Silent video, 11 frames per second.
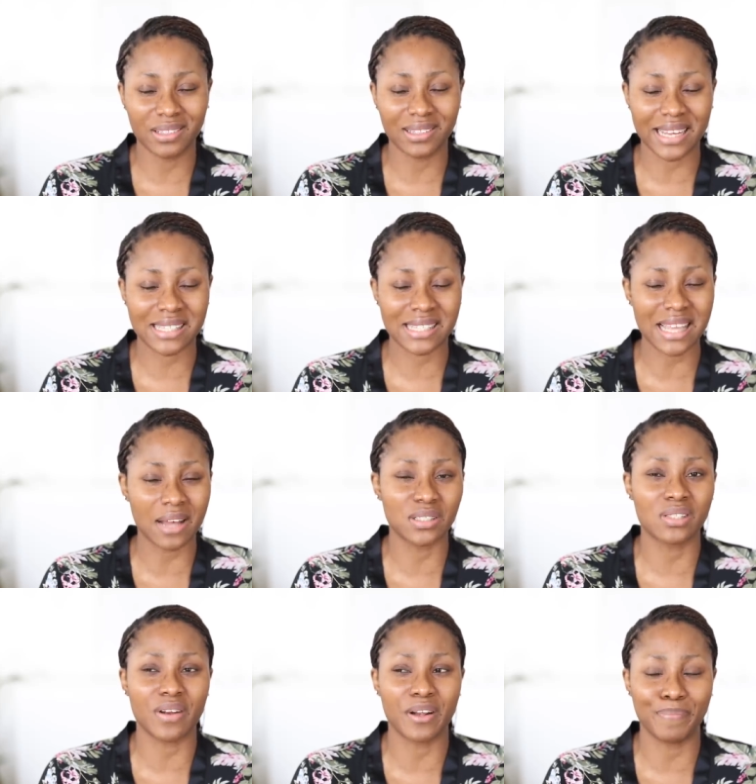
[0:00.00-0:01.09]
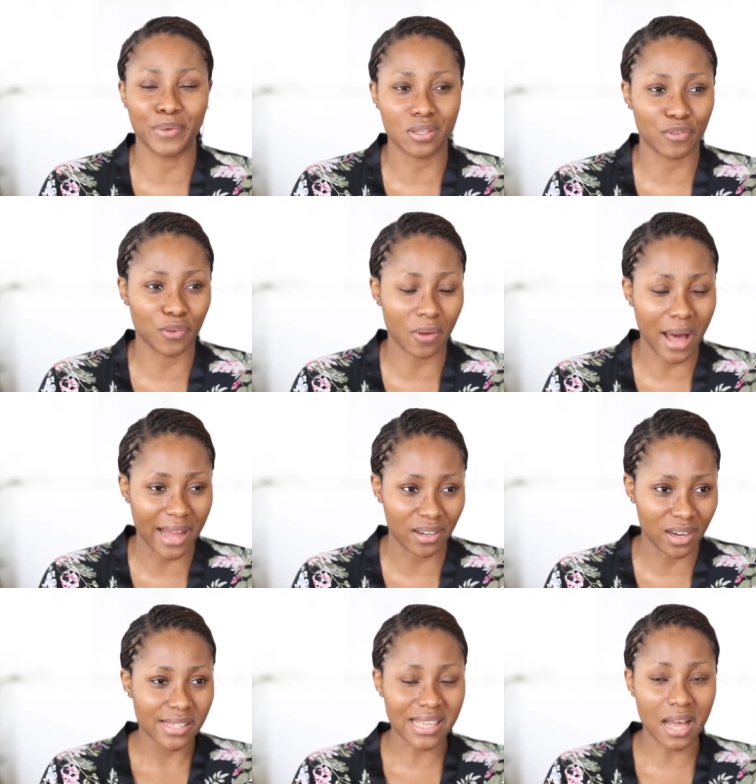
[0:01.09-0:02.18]
like sounds very beautiful
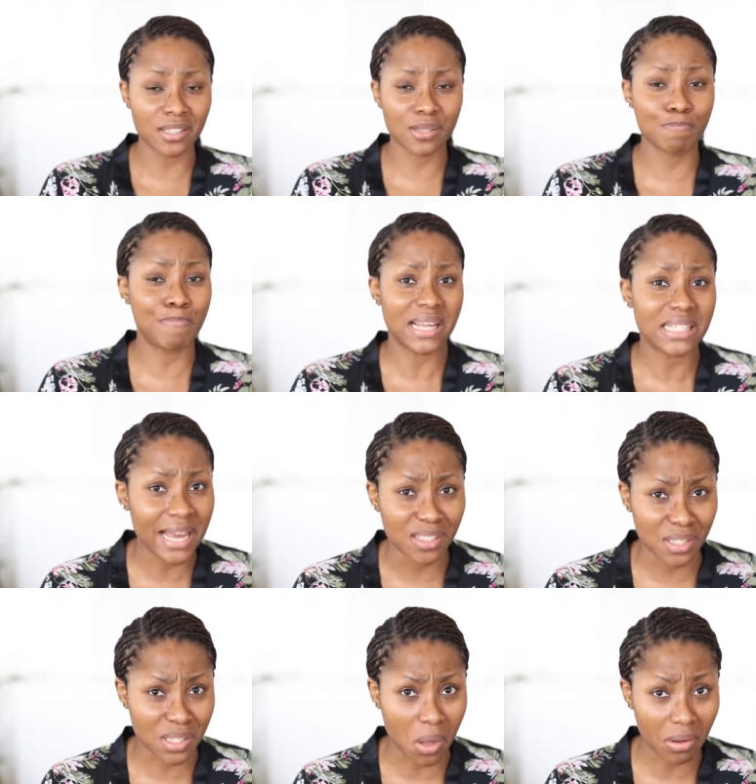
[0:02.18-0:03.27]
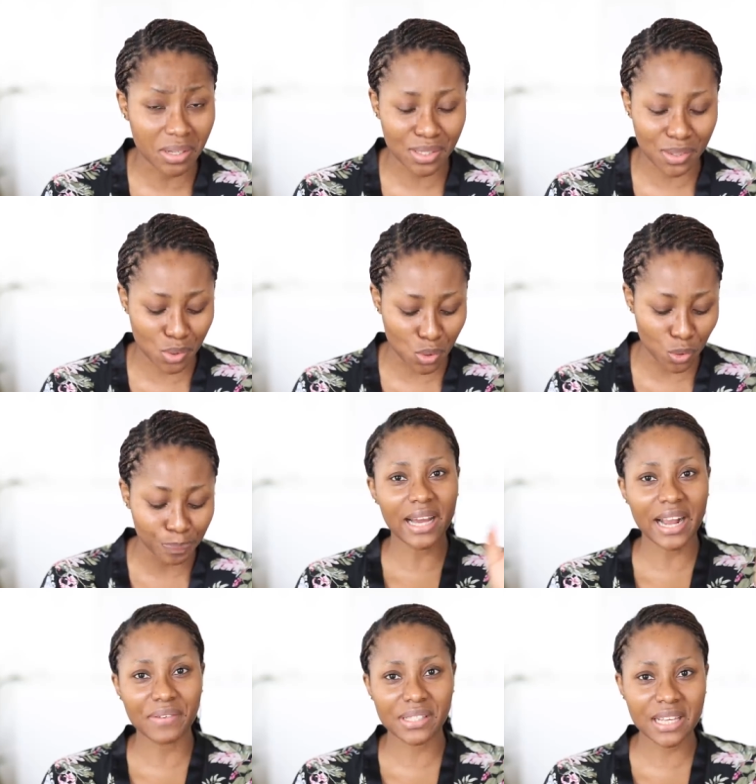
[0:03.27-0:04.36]
and sounds better in songs too.
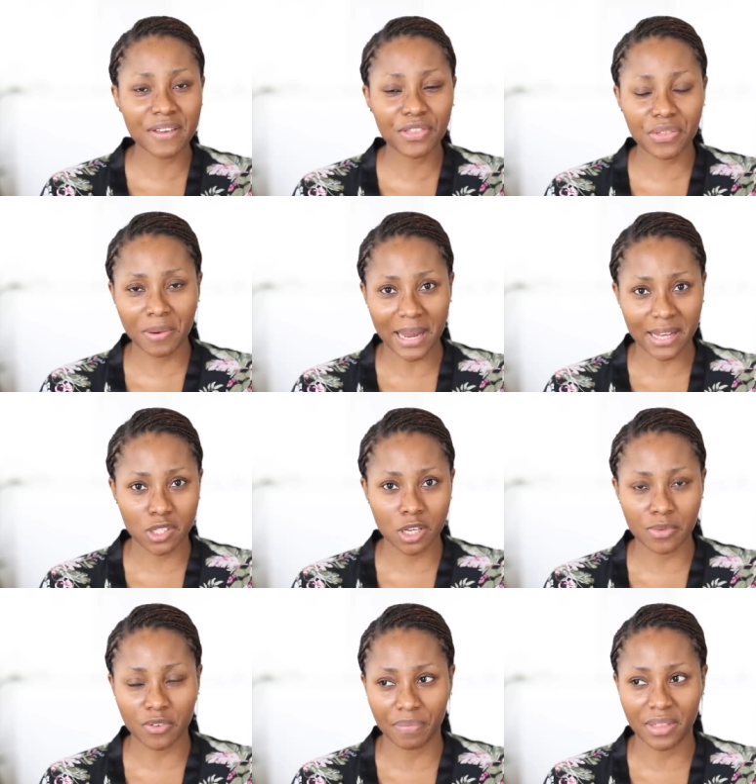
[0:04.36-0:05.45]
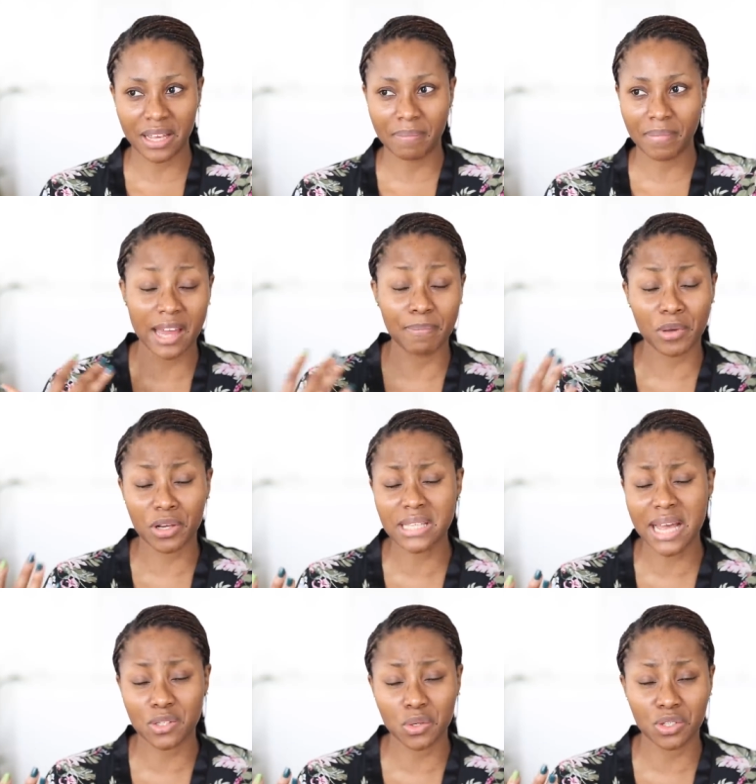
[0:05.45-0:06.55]
I received three black soaps from them and because
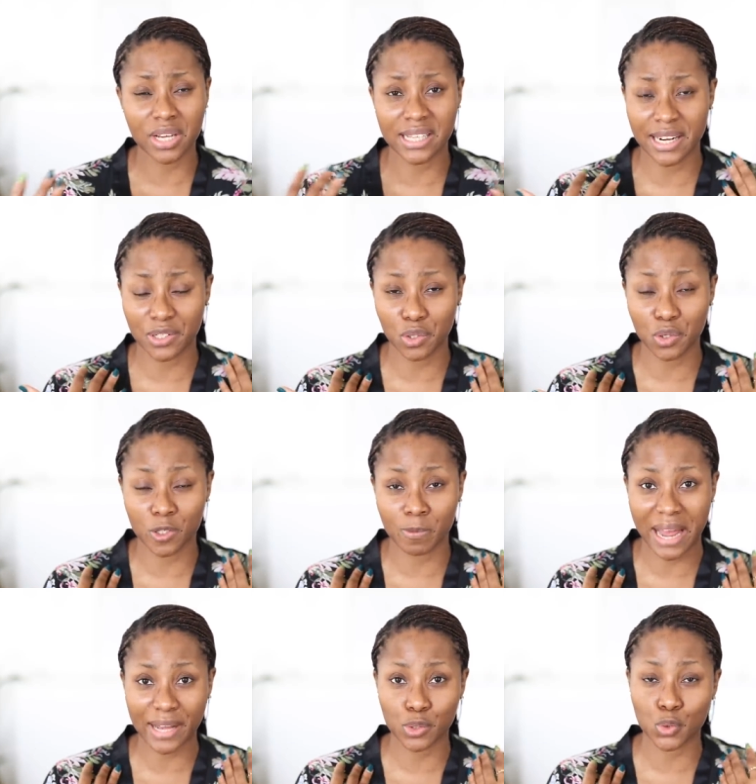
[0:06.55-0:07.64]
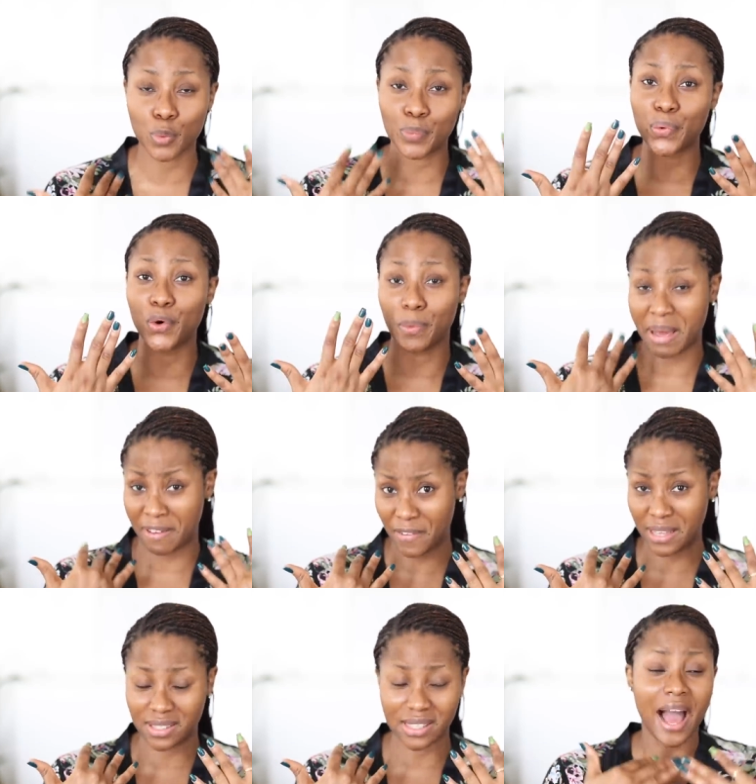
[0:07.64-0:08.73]
I had told you guys that I don't use black soap on my
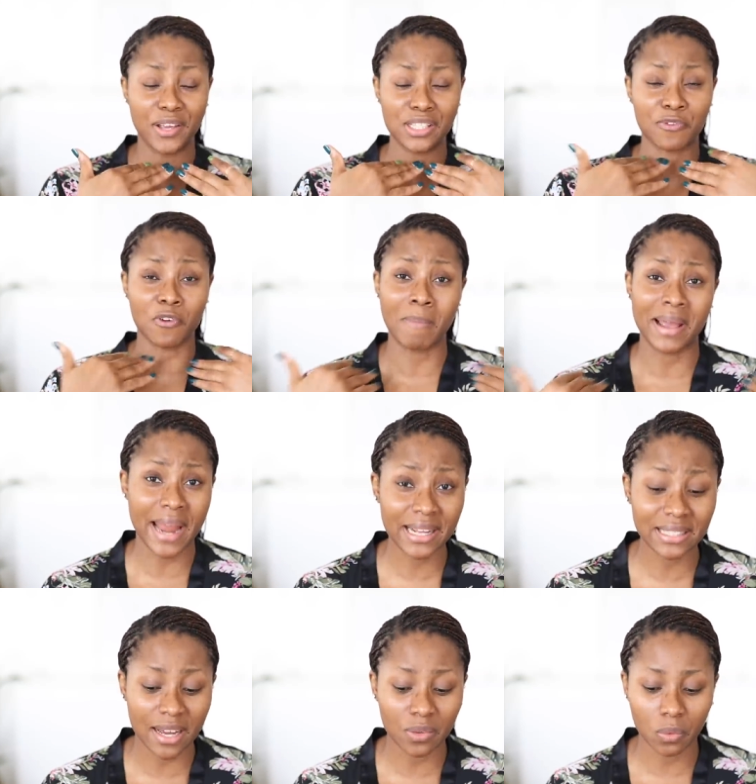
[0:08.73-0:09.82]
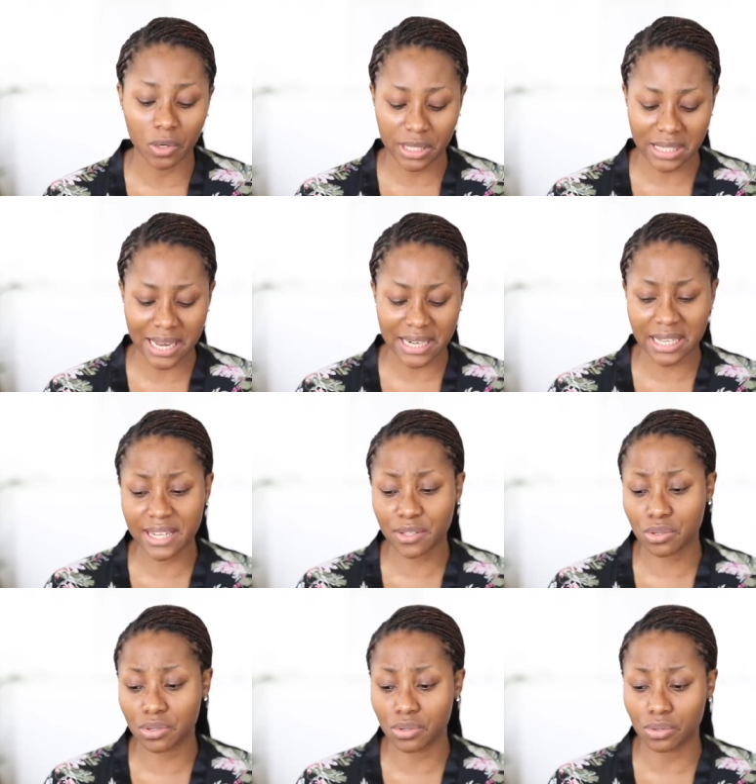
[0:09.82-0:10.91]
face, I use it from my neck downwards, I decided
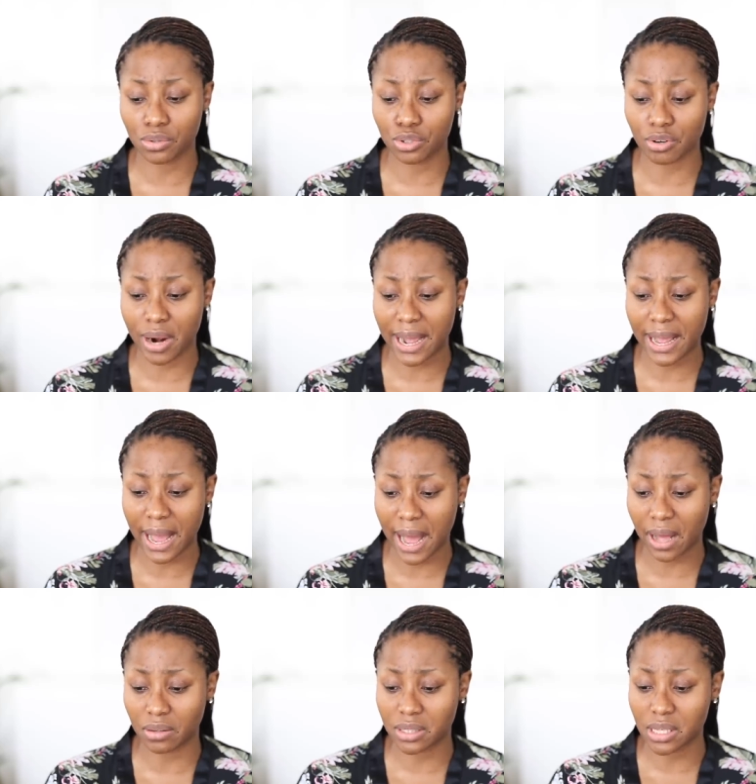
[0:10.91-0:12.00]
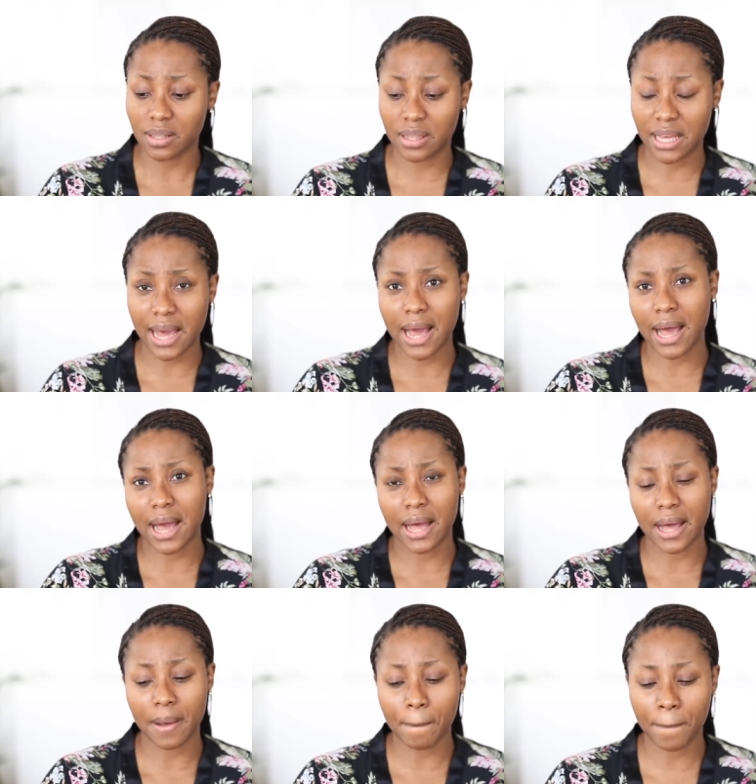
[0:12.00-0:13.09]
to try out
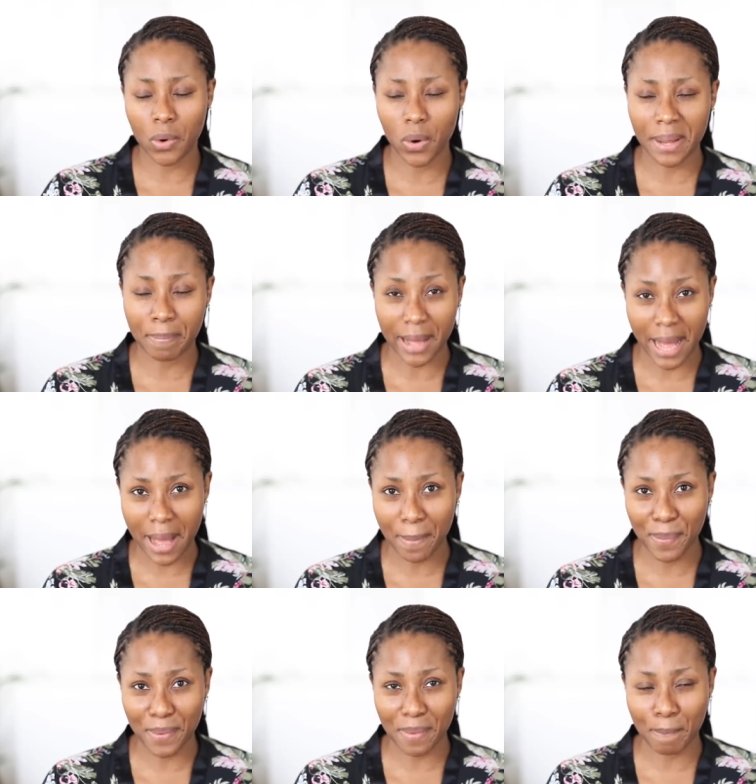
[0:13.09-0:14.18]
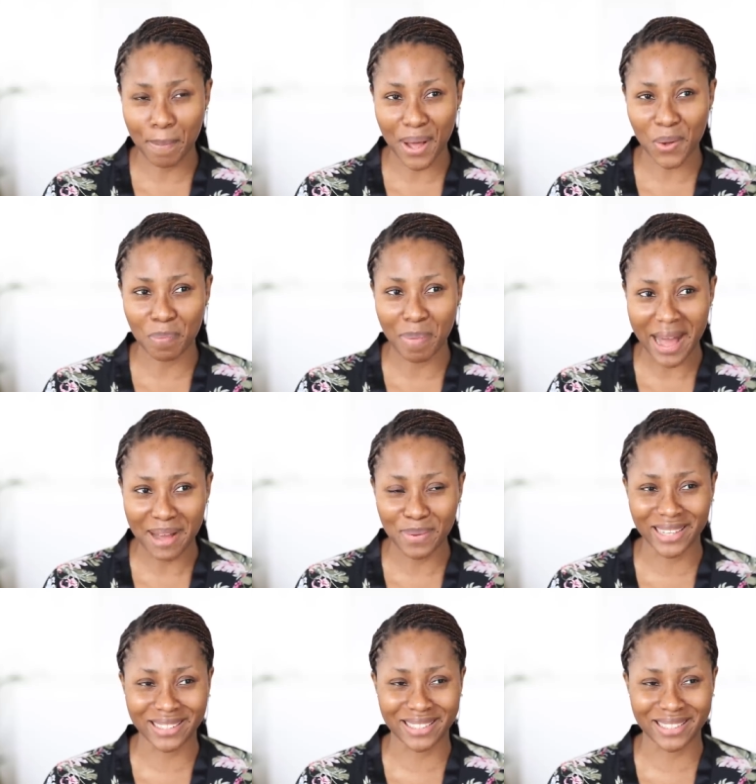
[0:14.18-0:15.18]
their Boabab, Baobab.